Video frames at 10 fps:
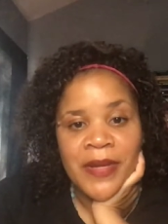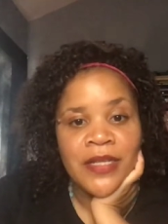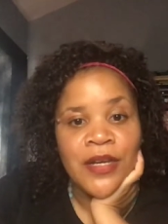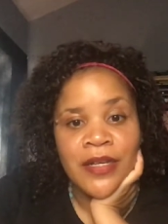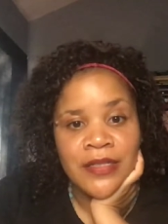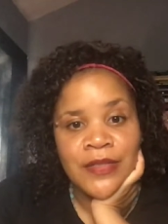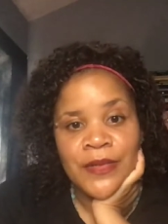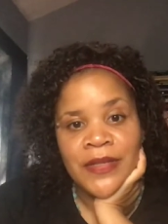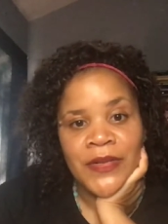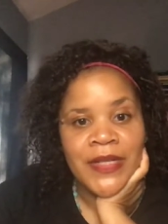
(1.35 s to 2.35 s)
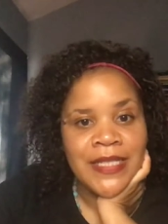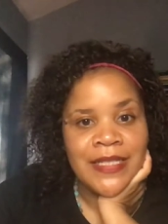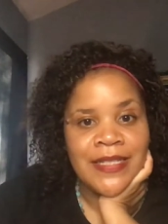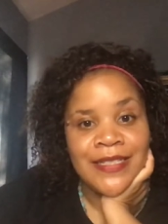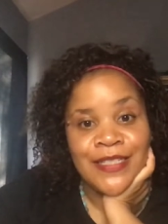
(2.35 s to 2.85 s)
My dog is going
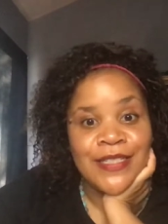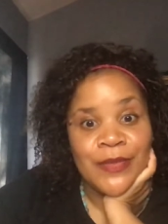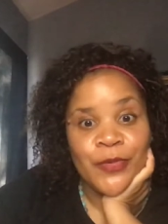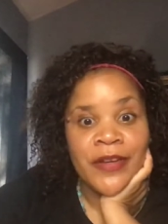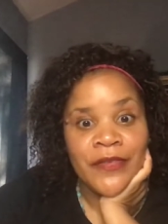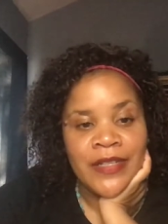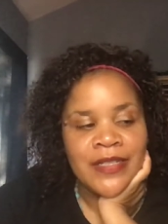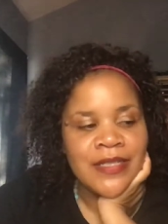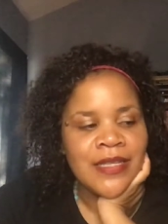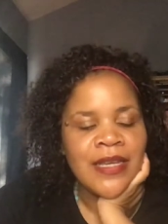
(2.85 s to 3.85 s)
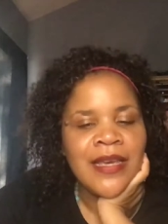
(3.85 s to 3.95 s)
crazy, just a preface.